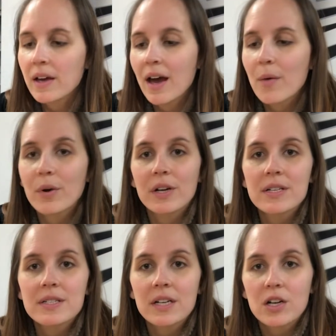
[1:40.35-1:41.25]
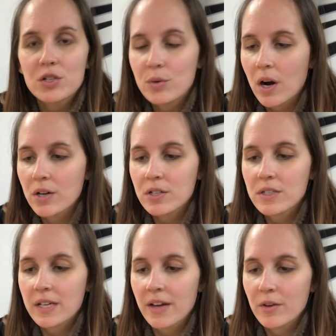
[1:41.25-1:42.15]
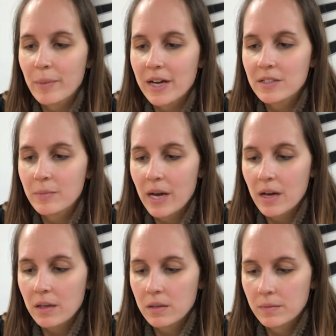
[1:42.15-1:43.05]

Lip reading: and we're going to stick our 2 hearts together back to back,